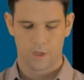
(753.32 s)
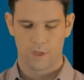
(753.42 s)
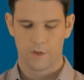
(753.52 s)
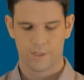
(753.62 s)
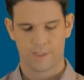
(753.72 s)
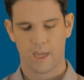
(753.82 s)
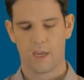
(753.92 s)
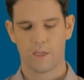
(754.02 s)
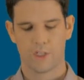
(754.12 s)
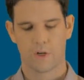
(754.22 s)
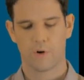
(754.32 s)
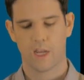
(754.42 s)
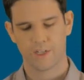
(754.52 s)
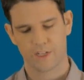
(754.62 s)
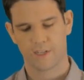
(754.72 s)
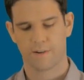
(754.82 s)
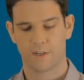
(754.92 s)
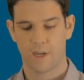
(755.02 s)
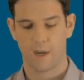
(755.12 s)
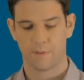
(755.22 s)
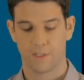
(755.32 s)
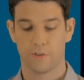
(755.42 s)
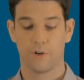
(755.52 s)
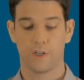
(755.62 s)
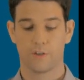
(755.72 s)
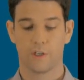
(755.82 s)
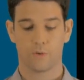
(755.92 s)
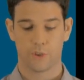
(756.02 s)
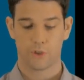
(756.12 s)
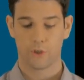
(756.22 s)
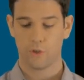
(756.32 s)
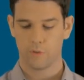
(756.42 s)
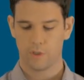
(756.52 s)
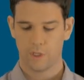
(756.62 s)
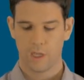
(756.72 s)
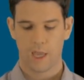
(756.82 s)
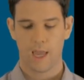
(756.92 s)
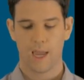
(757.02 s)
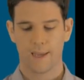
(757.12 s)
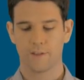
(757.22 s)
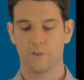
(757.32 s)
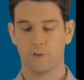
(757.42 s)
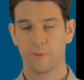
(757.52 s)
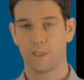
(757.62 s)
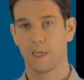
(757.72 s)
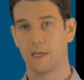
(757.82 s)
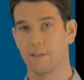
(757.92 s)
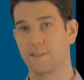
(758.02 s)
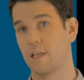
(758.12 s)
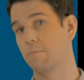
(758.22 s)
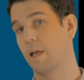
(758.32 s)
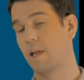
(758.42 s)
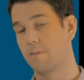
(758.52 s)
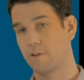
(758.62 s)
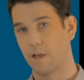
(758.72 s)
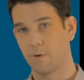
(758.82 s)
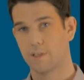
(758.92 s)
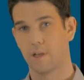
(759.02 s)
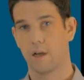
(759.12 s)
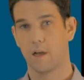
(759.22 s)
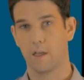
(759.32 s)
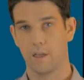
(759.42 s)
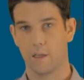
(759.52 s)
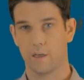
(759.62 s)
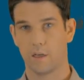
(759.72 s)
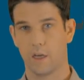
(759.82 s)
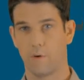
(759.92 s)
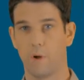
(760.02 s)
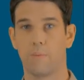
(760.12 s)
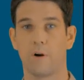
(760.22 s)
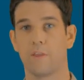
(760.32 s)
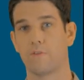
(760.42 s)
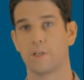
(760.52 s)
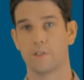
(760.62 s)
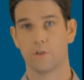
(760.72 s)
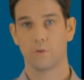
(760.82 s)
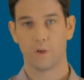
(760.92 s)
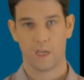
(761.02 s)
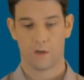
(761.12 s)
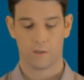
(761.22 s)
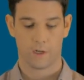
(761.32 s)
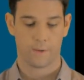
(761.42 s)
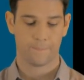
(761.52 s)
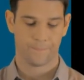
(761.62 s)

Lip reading: just say jQuery Ajax options traditional equals true, and you'll be getting the same behavior that we saw in 1.32 and earlier.